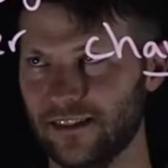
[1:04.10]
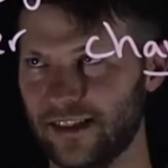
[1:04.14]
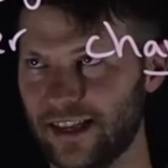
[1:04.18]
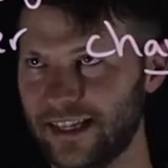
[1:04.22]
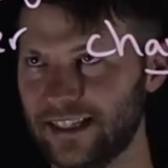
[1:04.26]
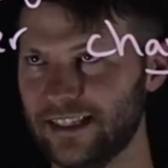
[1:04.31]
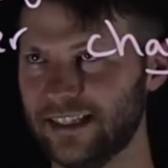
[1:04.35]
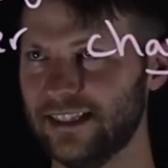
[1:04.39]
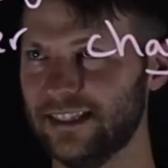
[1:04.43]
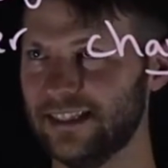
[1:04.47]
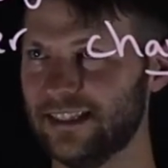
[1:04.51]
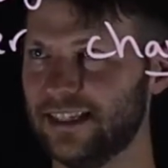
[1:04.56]

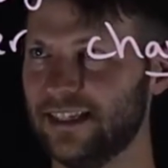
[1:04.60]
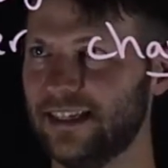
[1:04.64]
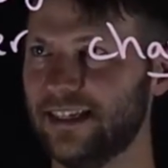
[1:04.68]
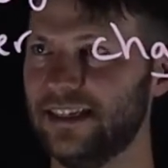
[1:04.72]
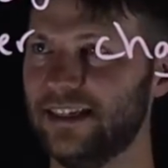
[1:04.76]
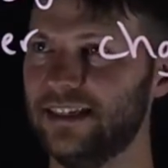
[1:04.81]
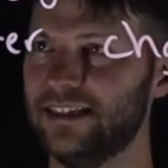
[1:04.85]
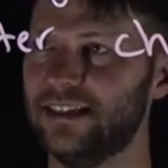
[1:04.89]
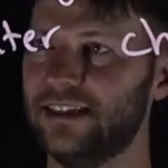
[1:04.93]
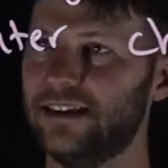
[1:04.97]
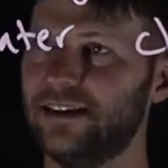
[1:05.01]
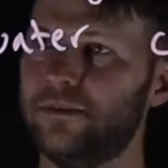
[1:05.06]
latent
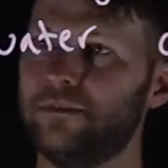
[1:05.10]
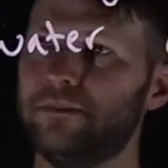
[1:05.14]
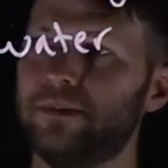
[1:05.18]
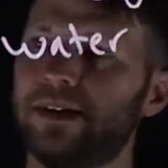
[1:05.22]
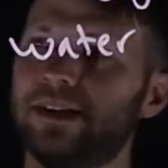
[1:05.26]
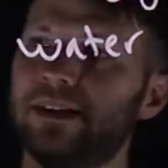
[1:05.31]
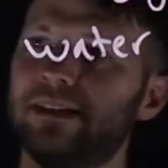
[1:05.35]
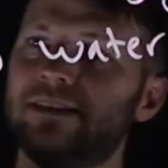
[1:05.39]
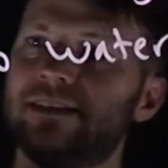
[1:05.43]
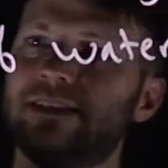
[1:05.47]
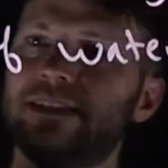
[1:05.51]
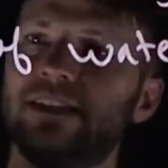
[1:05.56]
heat
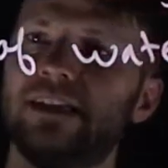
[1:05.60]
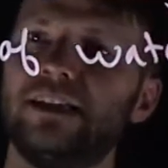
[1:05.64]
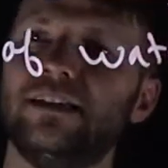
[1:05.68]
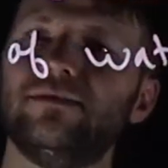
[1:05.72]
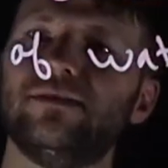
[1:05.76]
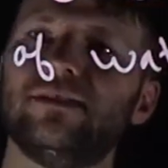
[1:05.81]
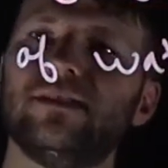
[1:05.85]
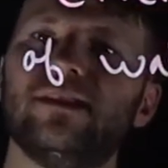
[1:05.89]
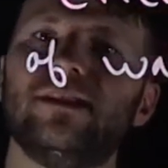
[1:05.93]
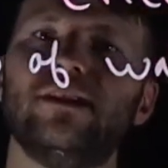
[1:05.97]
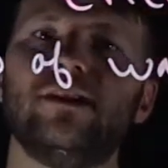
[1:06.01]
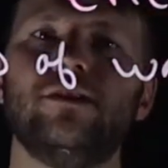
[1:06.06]
because
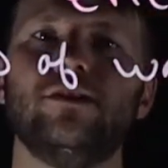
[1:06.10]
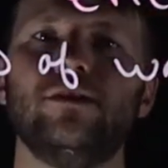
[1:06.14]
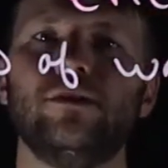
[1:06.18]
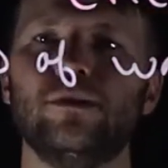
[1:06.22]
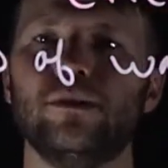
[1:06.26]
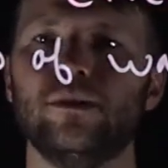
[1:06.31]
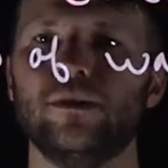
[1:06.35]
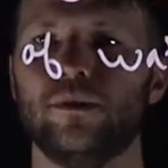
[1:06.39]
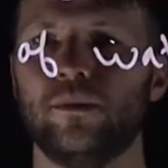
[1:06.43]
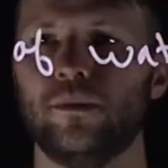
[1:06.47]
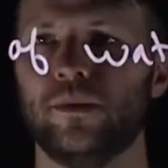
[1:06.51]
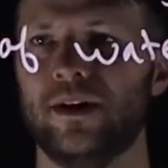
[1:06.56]
even
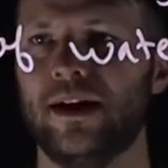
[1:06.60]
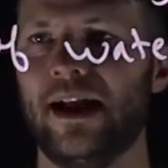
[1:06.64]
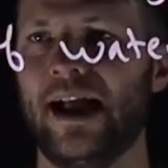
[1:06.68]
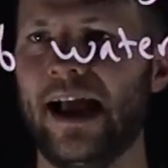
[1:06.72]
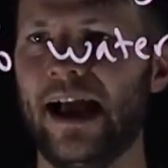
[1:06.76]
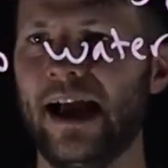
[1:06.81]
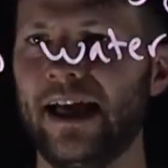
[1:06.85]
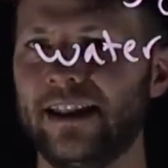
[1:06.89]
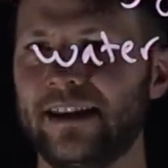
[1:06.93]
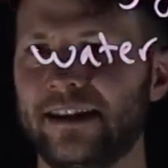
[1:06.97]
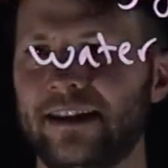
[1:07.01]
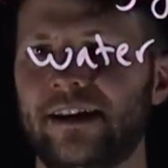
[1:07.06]
though we're
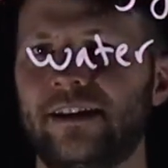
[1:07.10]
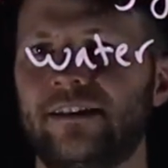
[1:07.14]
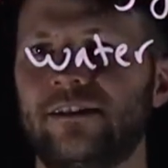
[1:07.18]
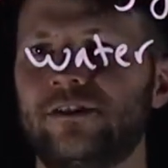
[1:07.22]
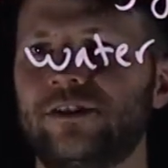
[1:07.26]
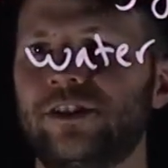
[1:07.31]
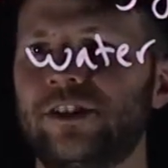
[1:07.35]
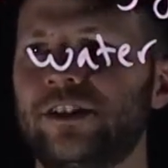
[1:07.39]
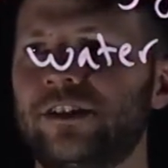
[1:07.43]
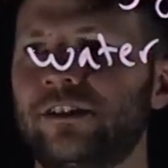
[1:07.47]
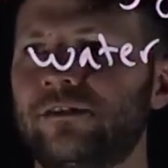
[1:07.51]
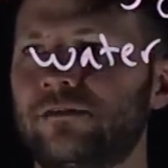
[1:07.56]
adding
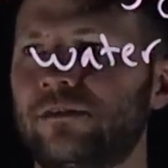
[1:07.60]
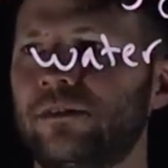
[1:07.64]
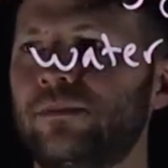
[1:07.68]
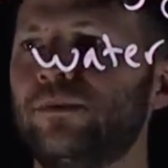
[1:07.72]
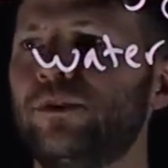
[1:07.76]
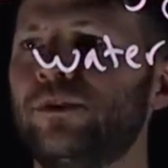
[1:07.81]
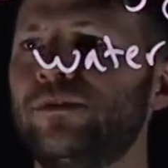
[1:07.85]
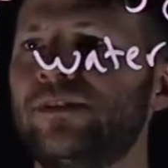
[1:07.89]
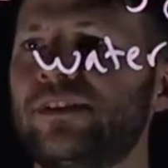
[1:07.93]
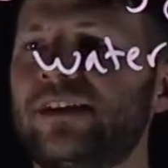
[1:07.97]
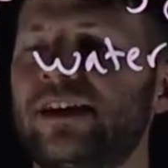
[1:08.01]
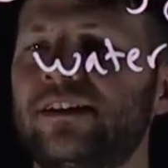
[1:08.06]
energy or
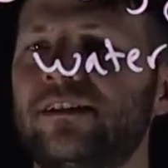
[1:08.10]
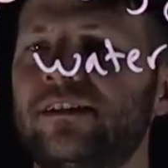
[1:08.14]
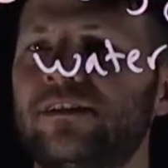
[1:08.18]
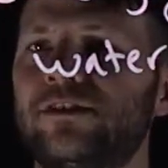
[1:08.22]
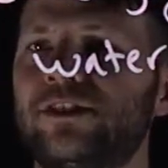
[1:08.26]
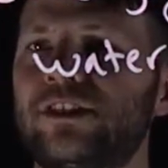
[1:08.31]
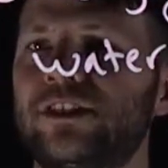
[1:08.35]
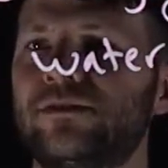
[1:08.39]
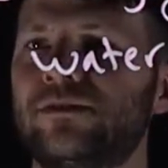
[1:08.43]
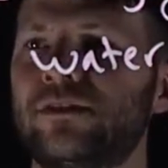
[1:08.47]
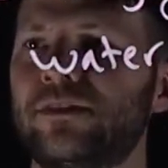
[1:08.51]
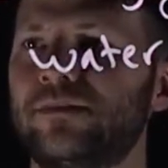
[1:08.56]
removing
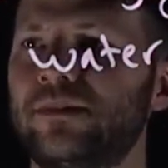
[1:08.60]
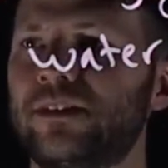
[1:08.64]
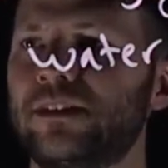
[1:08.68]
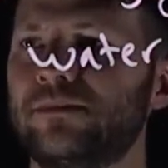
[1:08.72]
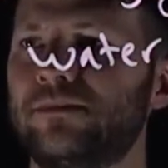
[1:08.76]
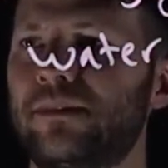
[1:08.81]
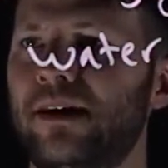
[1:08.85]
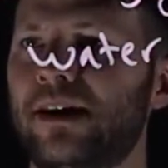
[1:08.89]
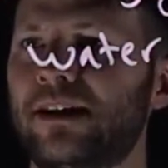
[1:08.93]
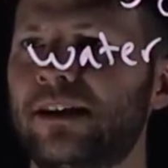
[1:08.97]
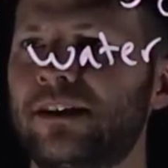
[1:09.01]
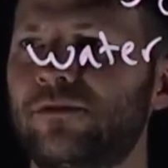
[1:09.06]
energy from this
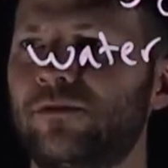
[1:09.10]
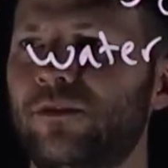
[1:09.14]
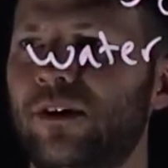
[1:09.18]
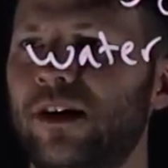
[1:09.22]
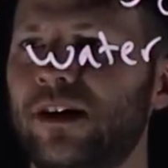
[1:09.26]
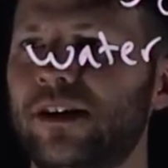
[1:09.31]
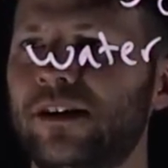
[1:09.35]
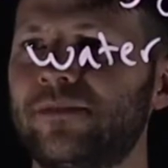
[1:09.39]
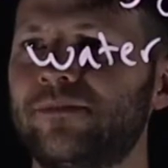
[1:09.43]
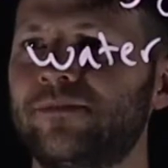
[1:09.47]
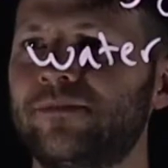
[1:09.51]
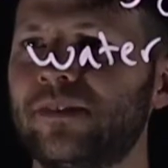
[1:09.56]
body of
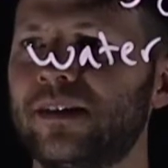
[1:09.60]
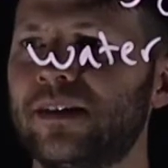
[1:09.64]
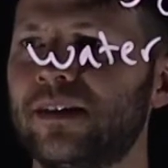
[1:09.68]
water,